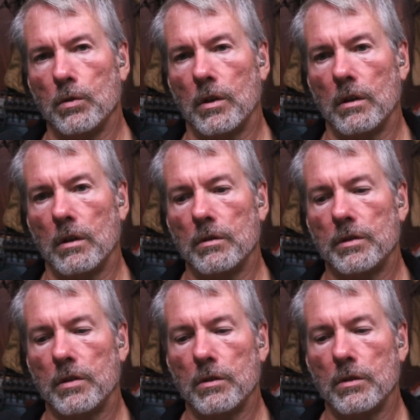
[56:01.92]
goes
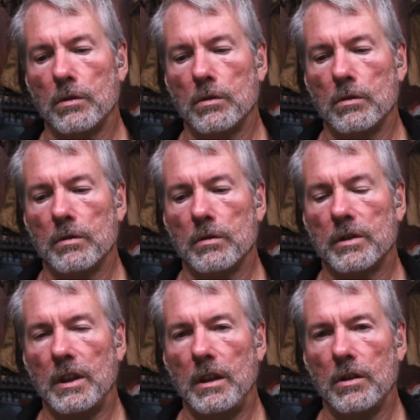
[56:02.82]
to
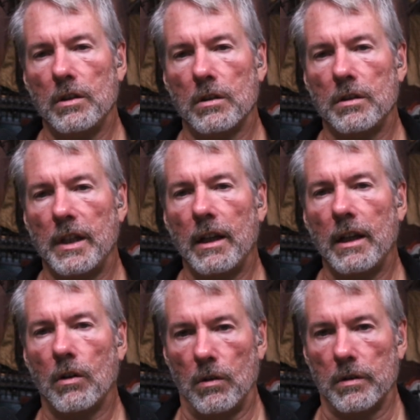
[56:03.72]
senior debt
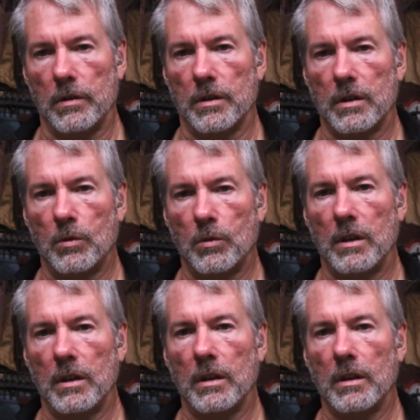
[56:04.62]
holders, where
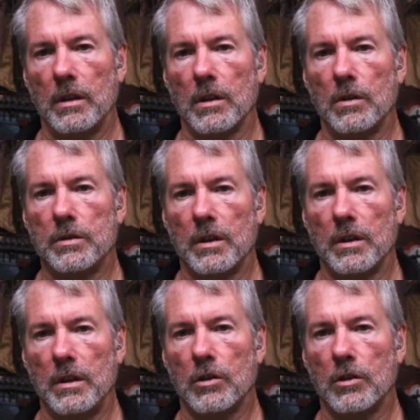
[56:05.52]
it goes to
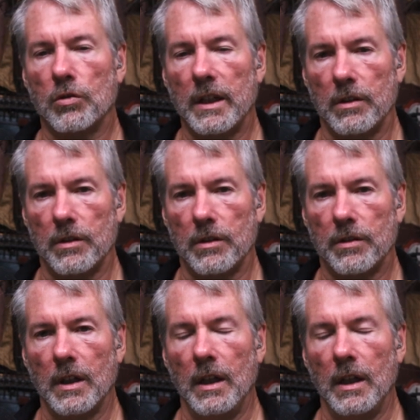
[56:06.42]
the creditors.